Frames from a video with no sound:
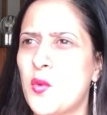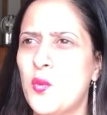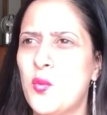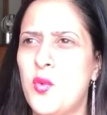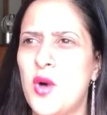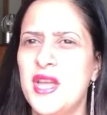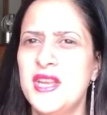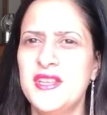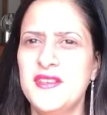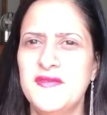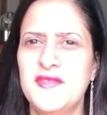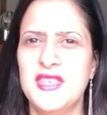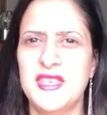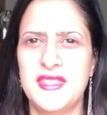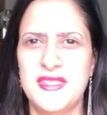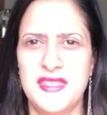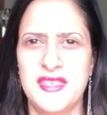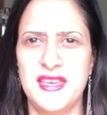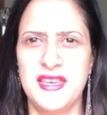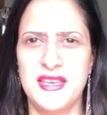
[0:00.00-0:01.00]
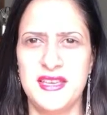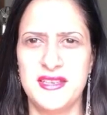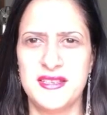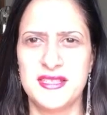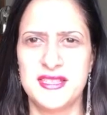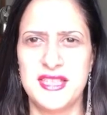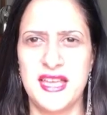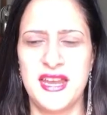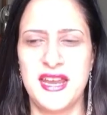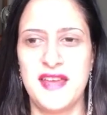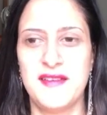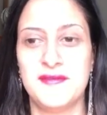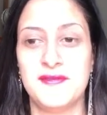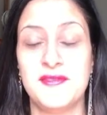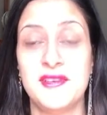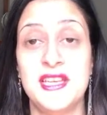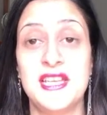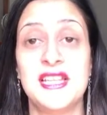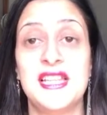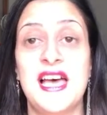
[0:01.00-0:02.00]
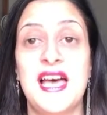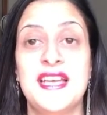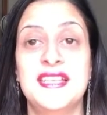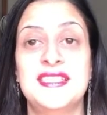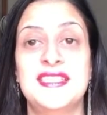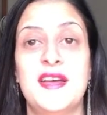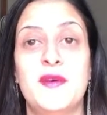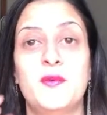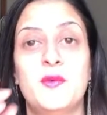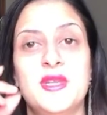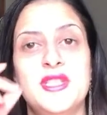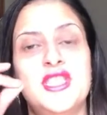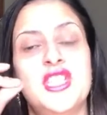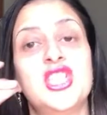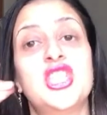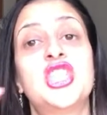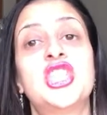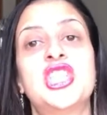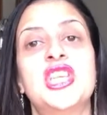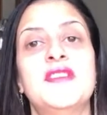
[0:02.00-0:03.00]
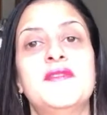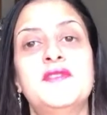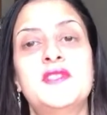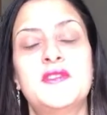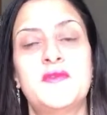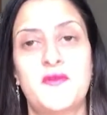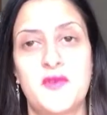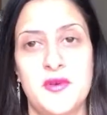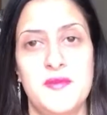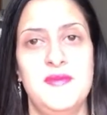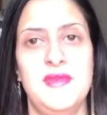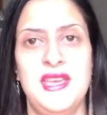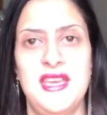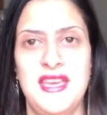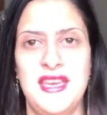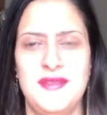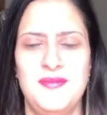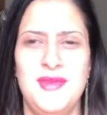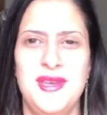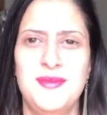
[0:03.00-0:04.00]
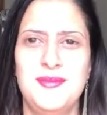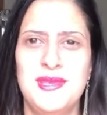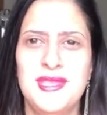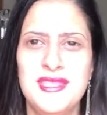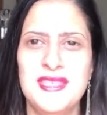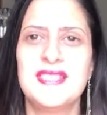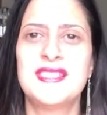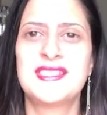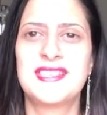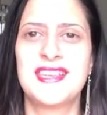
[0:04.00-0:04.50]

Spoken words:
one of the things that I realized that was a shift for me, and maybe this